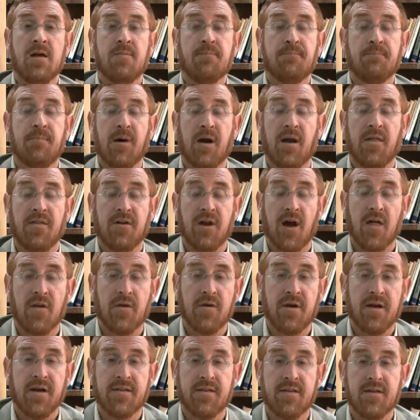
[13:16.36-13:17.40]
But on the other
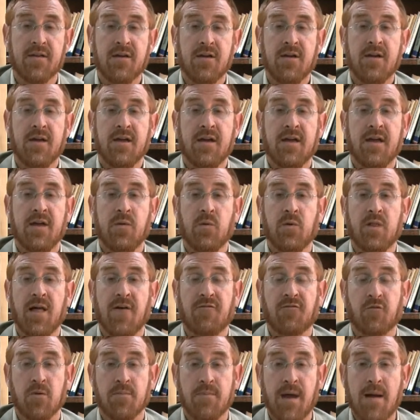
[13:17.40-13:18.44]
hand, he will
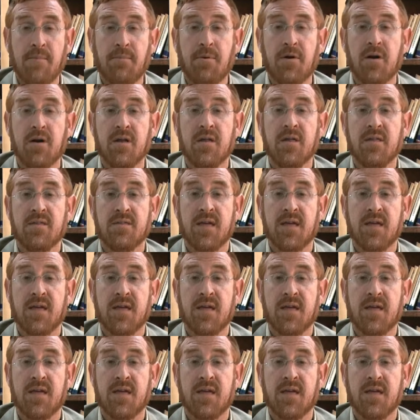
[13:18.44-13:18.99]
have to remember